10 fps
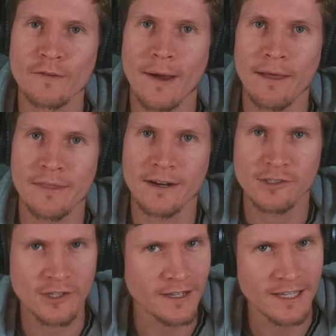you out there
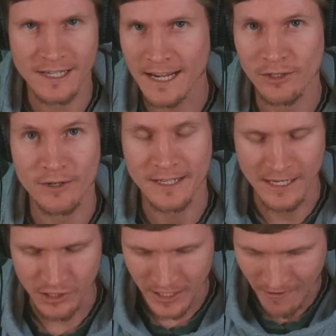studying and learning
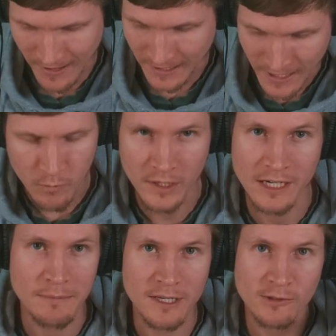engineering. We're
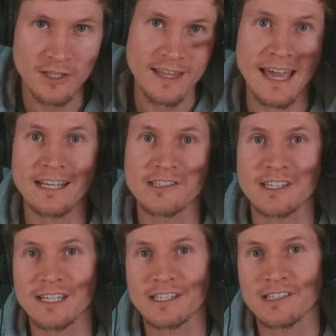gonna be using the
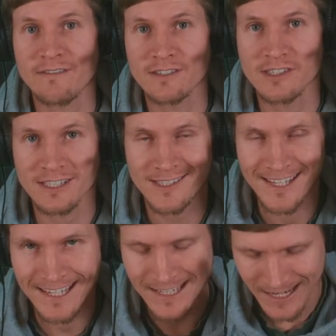ASCE
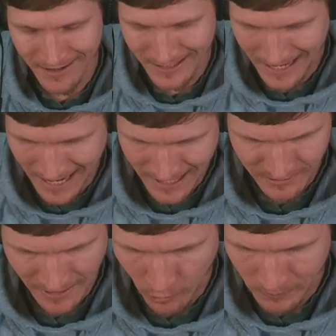716 here today
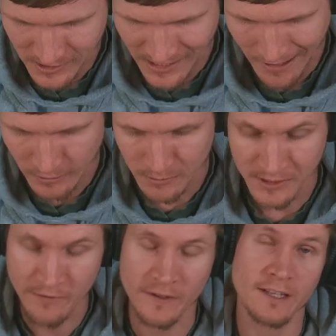to help us out.
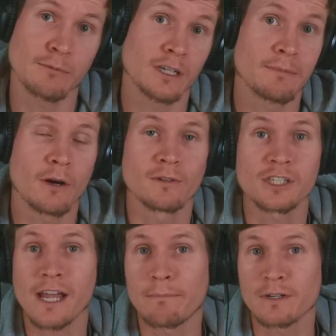Specifically, we're gonna be going to
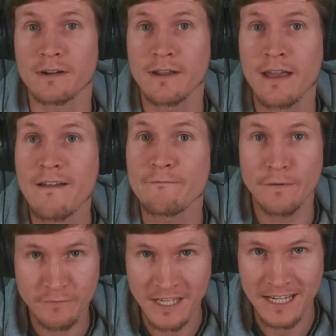chapter
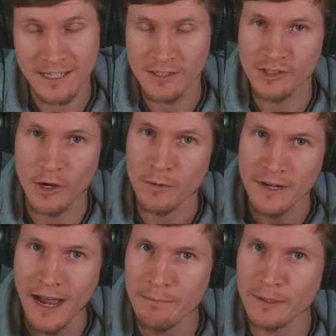15, so
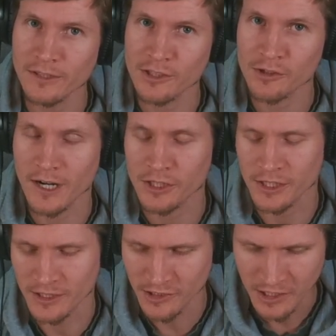non-building
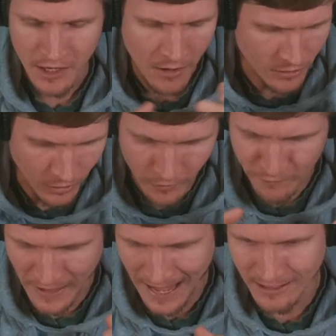structures.
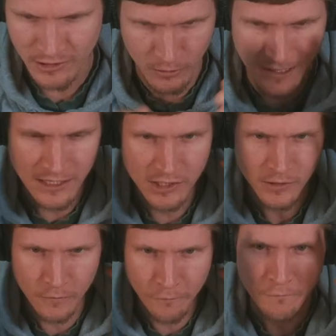Love that. Don't get
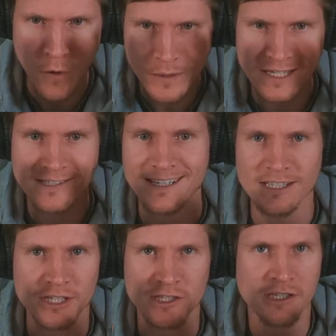too focused
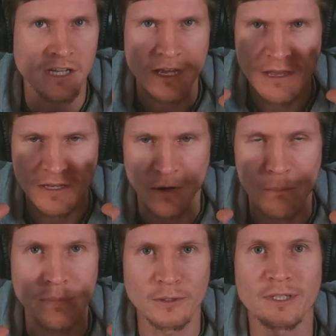in just, you know,
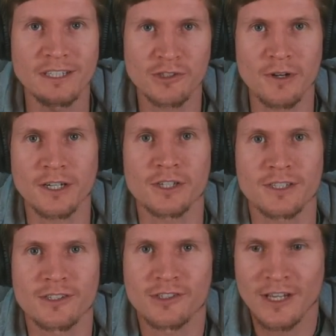building
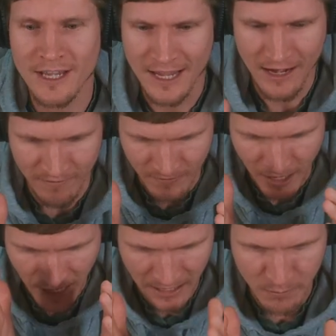structures and
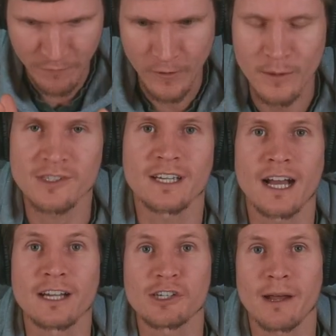hyper
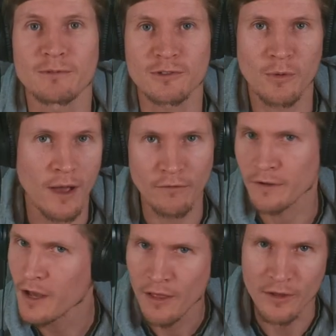focusing on chapter
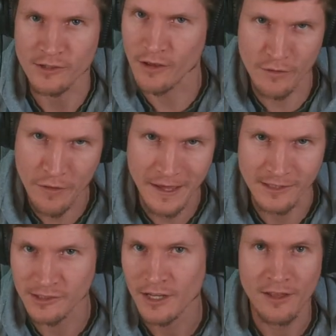12. There's other
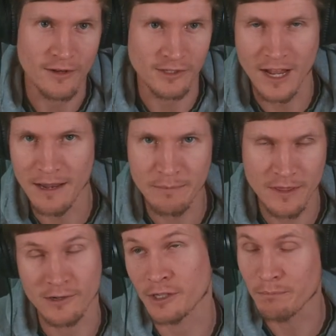things. There's non
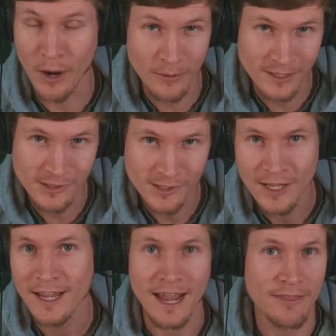there's components
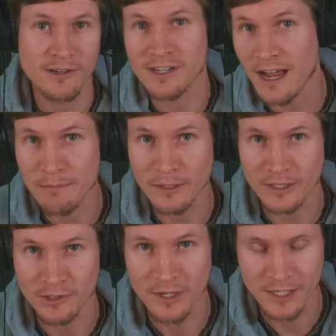and there's
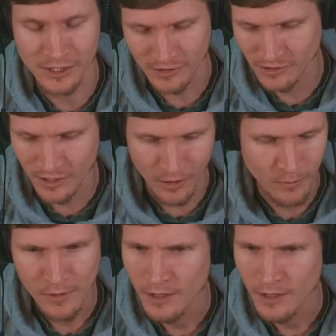non-building structures. So